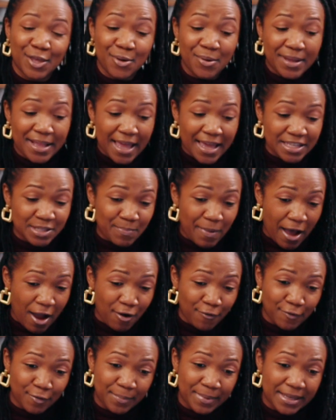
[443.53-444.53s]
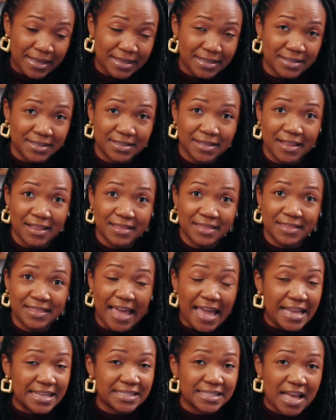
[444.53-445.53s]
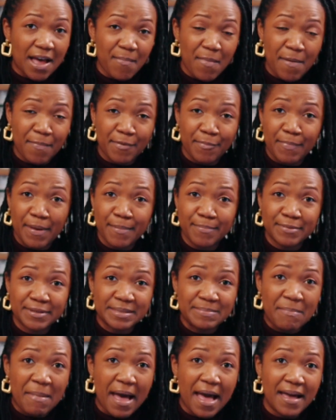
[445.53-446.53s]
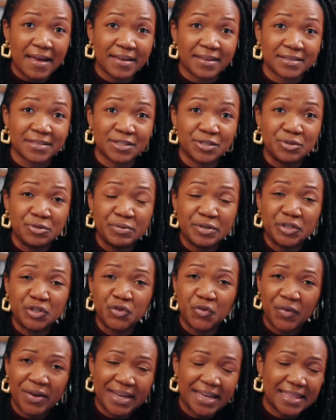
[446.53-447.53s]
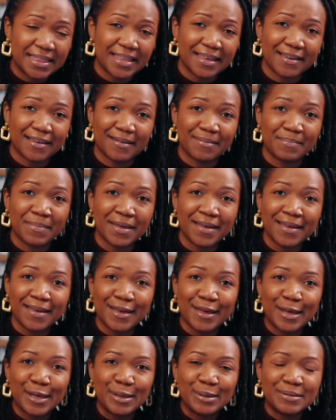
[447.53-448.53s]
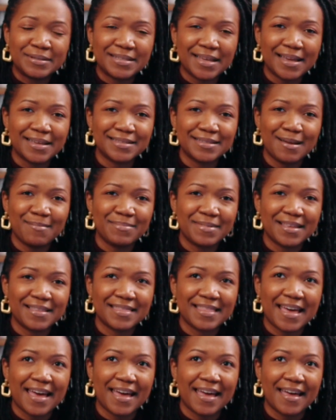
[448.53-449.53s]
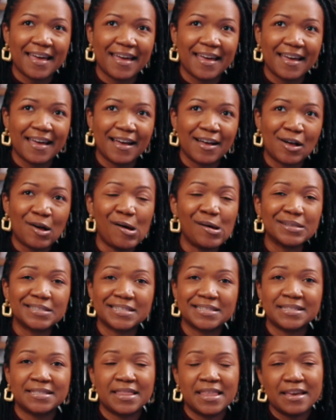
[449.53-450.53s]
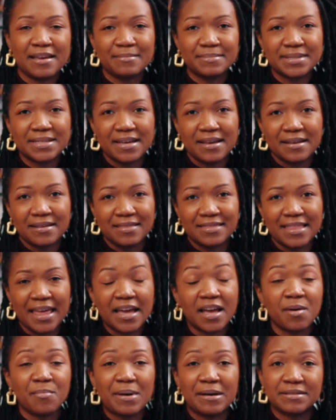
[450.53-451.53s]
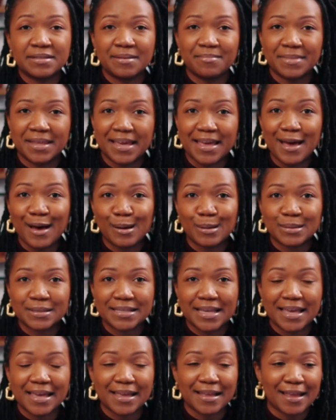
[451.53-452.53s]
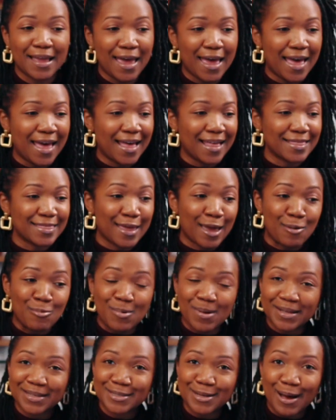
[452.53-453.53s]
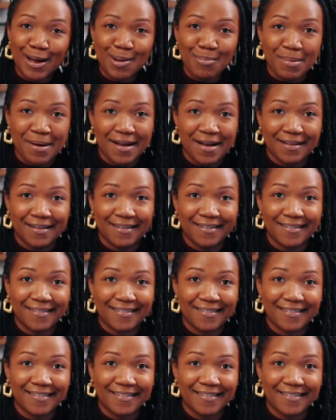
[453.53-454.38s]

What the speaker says: Q&A is powerful because things come up in people's minds. You intrigue them. You say something that causes them to think about something else, and they want to talk about it.